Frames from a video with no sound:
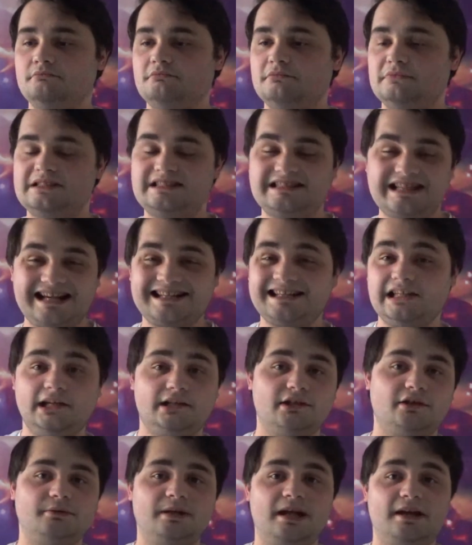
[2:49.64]
Sadly,
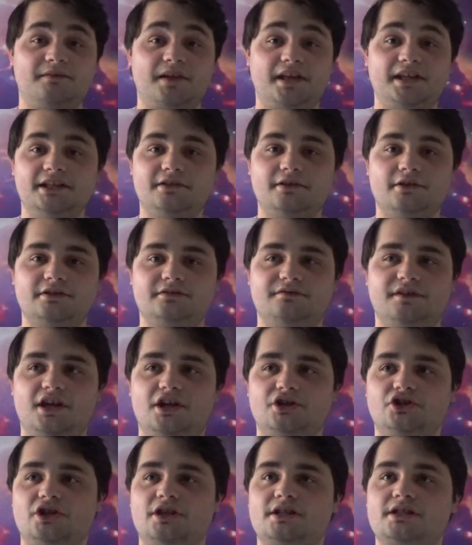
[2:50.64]
I don't have any of those
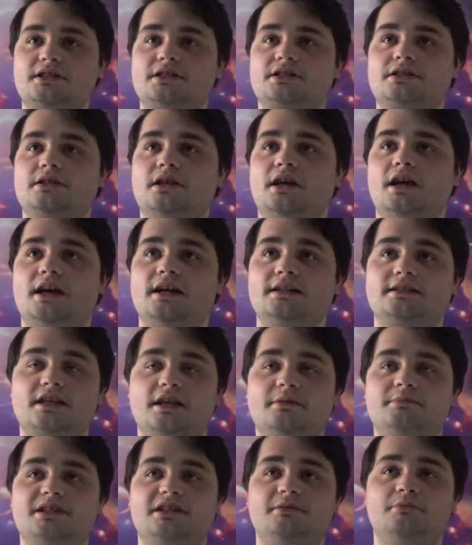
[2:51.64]
VHS
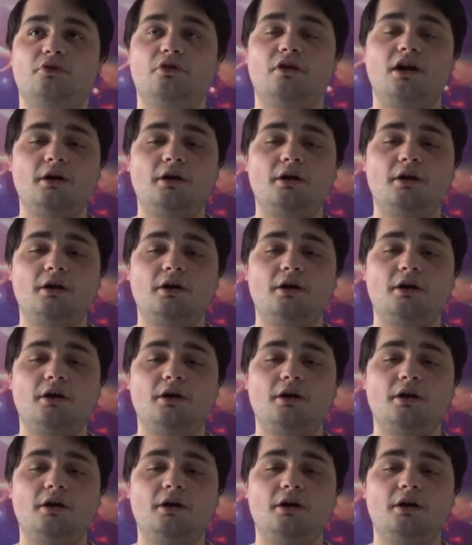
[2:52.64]
tapes anymore.